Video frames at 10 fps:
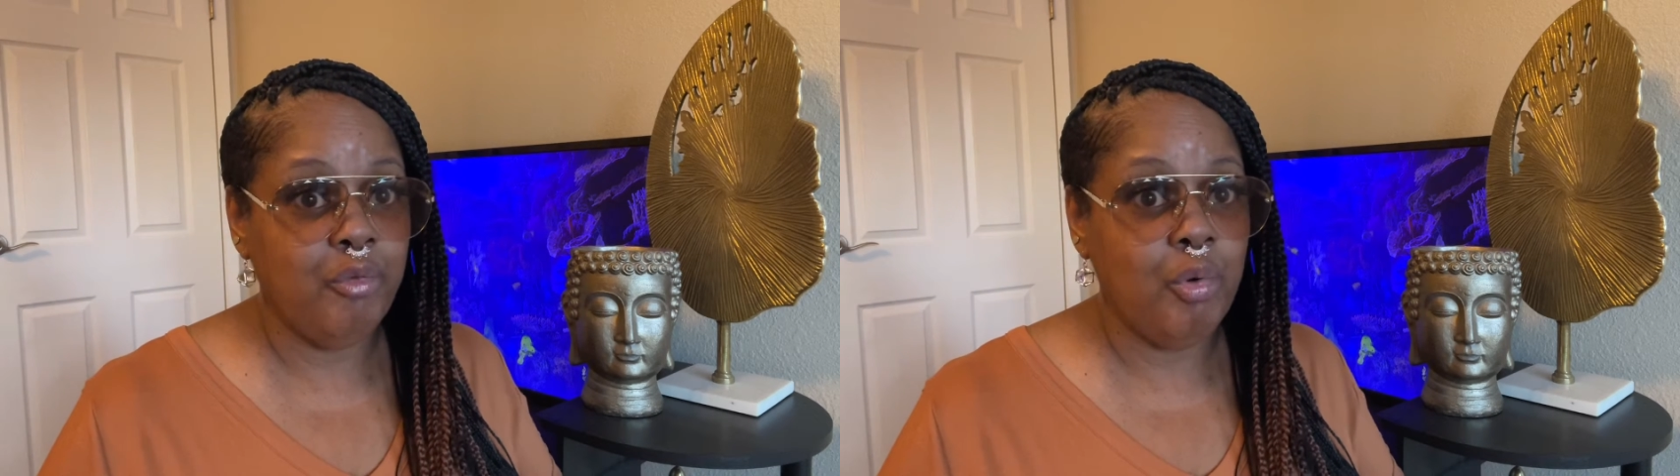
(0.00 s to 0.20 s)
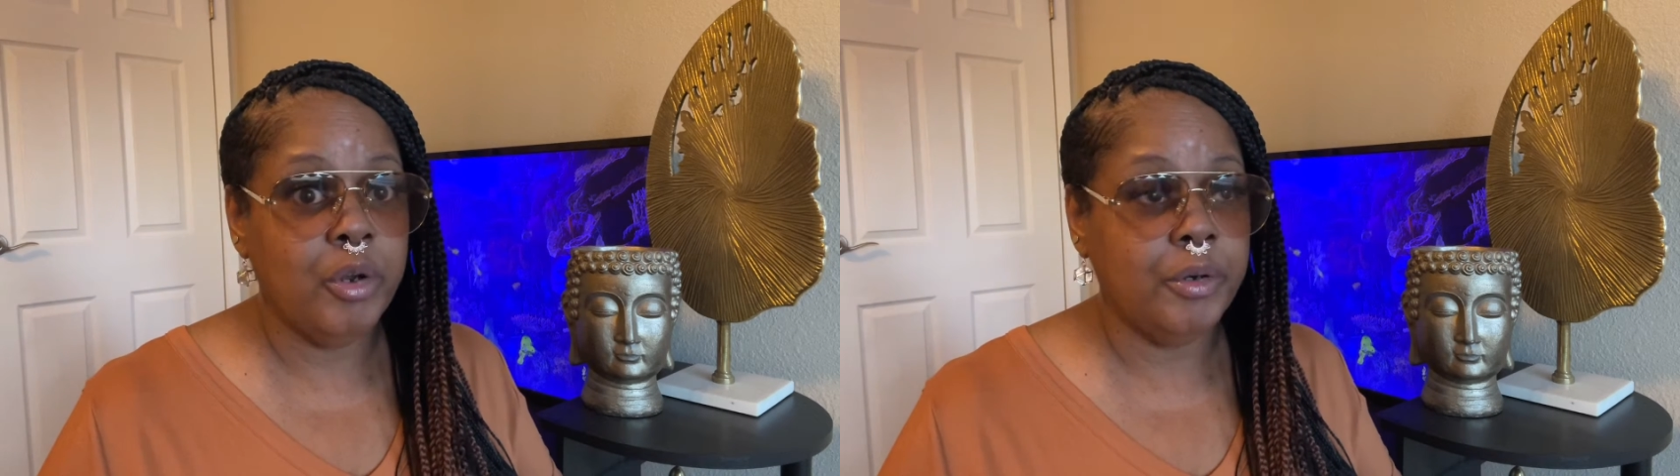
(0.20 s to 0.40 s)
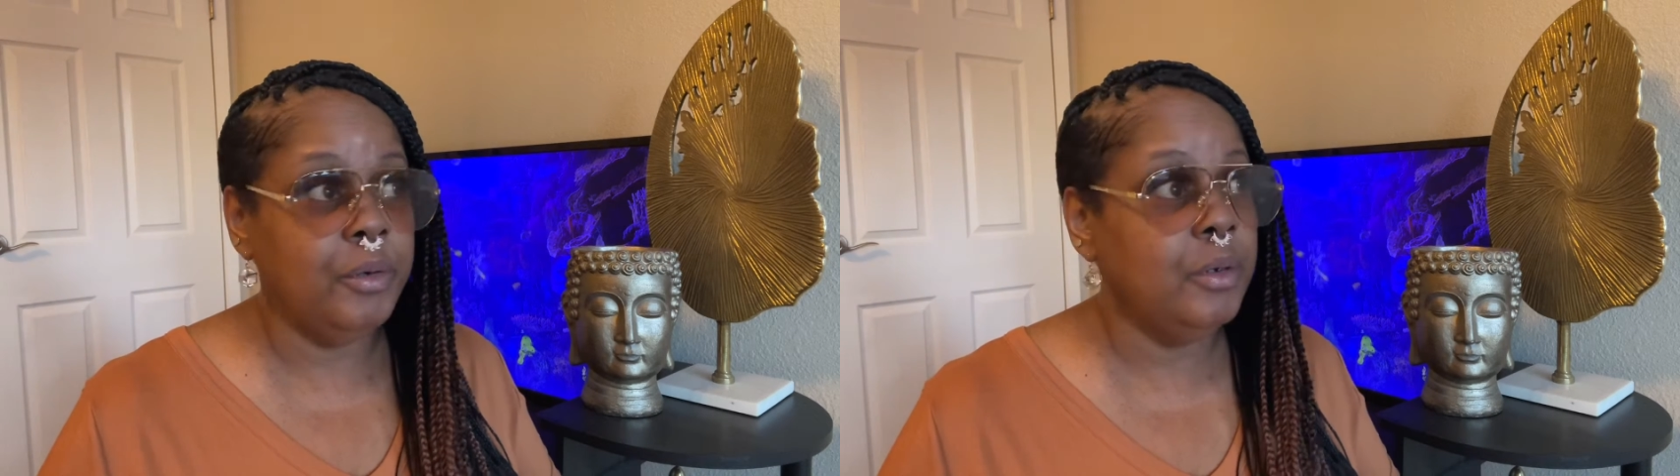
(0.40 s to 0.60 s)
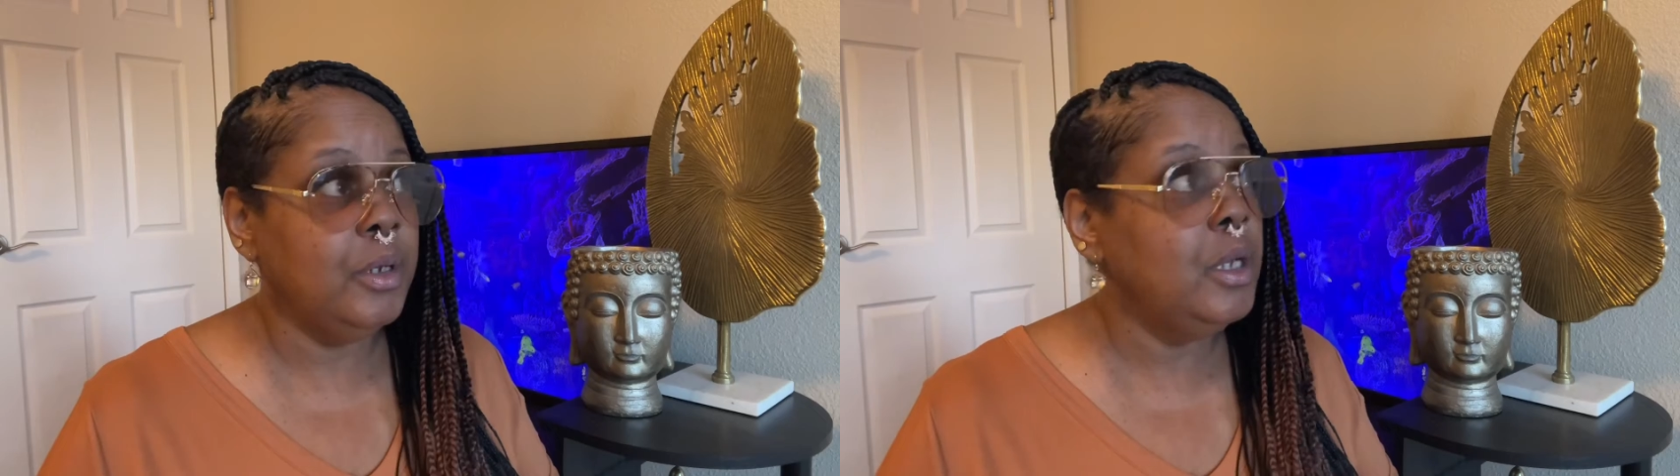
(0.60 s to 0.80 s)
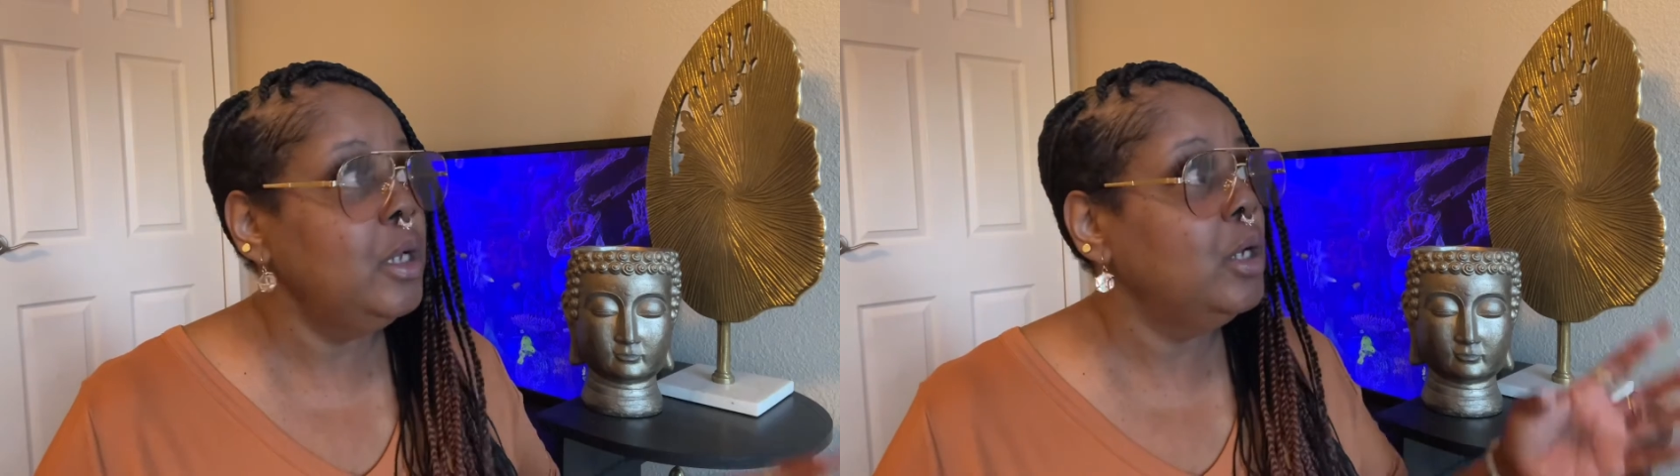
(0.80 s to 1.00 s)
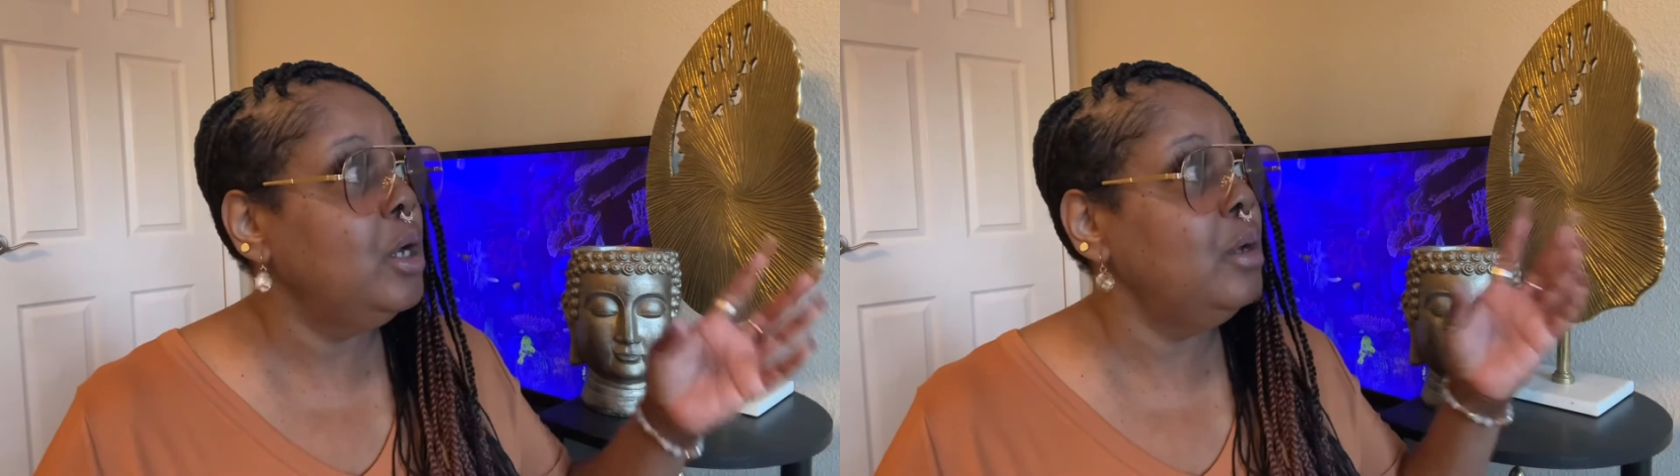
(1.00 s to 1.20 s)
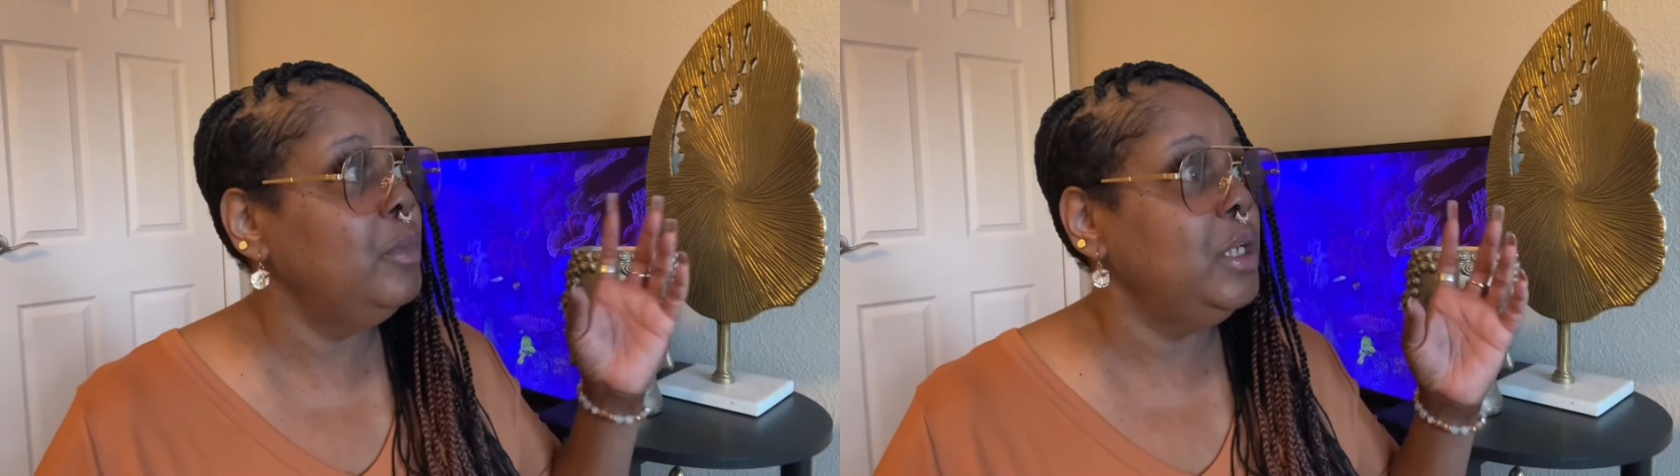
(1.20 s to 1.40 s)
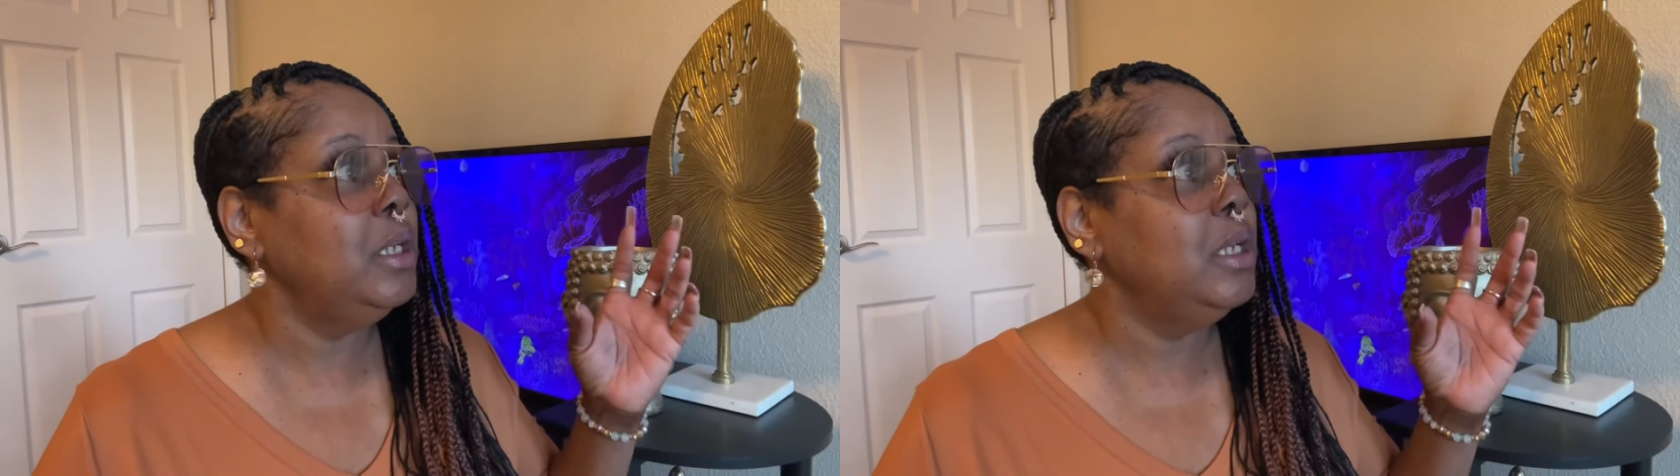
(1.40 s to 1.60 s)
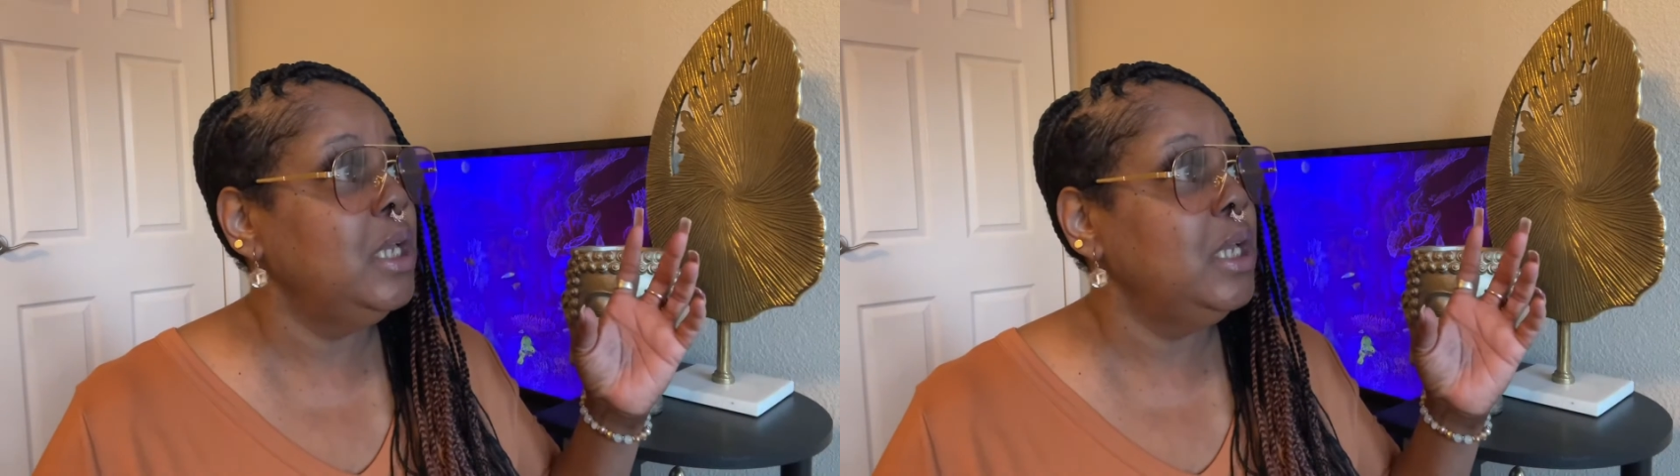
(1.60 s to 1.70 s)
water coming.